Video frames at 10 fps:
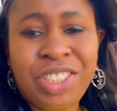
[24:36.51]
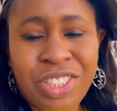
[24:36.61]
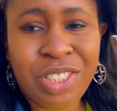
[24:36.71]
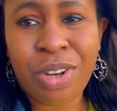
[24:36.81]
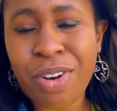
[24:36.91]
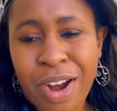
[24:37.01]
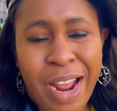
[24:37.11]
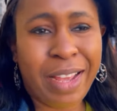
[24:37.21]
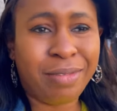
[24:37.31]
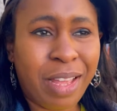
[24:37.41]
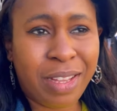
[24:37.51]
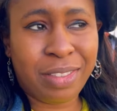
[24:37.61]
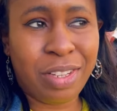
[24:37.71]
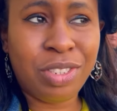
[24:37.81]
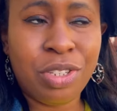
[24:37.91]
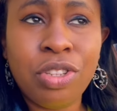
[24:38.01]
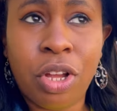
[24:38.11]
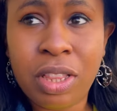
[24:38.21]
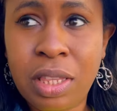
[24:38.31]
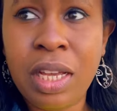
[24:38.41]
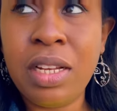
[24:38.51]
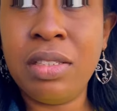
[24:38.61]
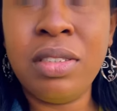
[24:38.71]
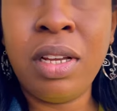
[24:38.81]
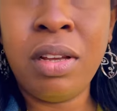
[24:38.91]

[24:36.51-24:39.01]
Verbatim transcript: just all right. Like there's nothing